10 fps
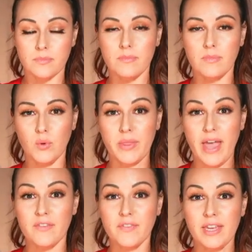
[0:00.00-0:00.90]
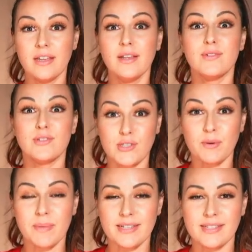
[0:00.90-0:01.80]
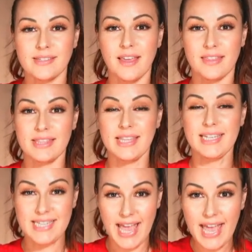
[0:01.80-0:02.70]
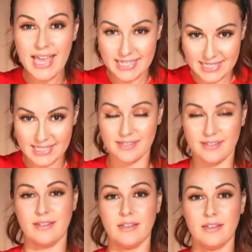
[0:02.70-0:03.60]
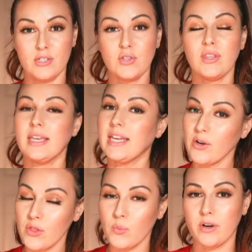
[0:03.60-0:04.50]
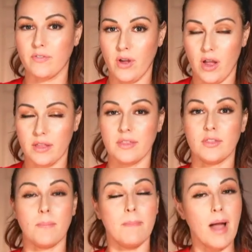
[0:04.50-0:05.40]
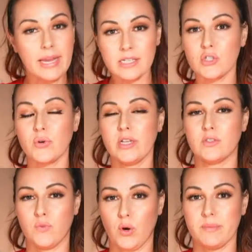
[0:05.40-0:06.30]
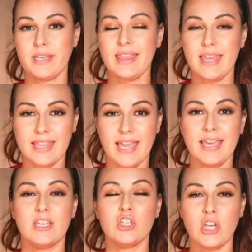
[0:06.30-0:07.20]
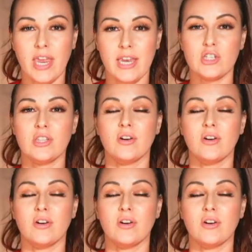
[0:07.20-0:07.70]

with having sermons that they attend so they hear the word of God, that their mind is transformed, and then they can change their